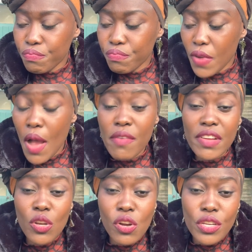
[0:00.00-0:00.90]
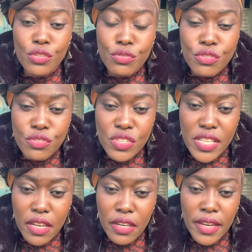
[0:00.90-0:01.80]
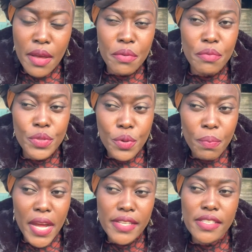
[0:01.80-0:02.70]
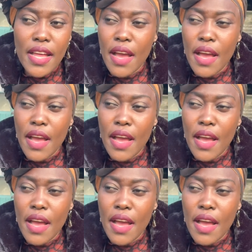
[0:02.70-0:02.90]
however long it took you to settle down with your partner,